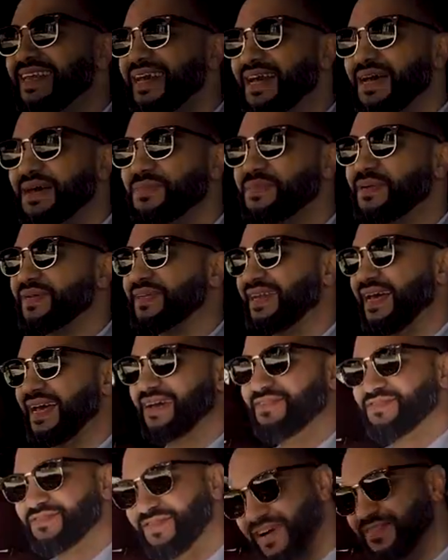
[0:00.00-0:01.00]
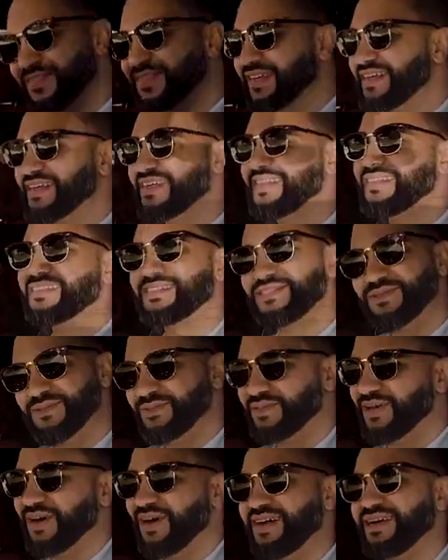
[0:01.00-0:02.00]
yeah, but I have five kids,
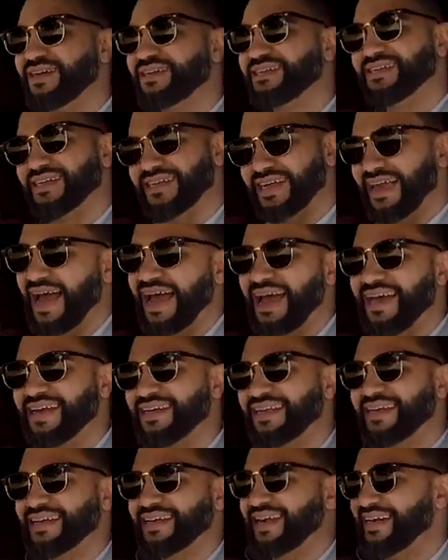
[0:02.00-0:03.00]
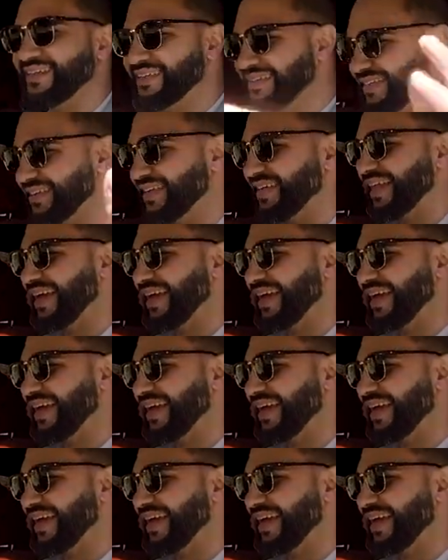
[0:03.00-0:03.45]
two dogs, a cat. Like I need